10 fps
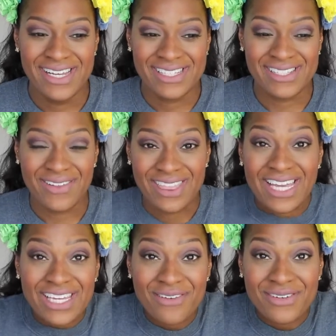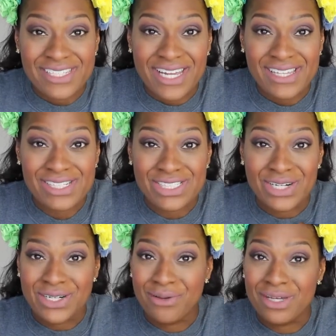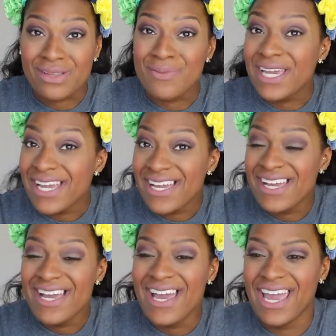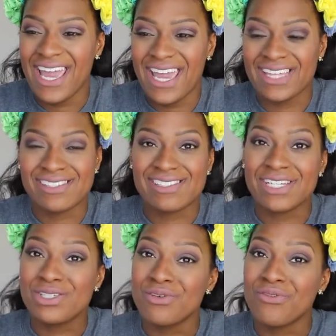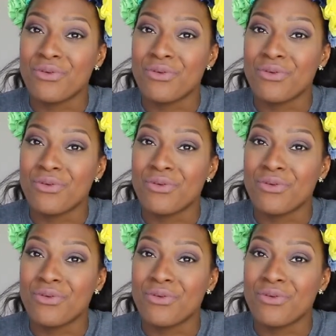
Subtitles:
So thank you for taking this journey with me, and stay tuned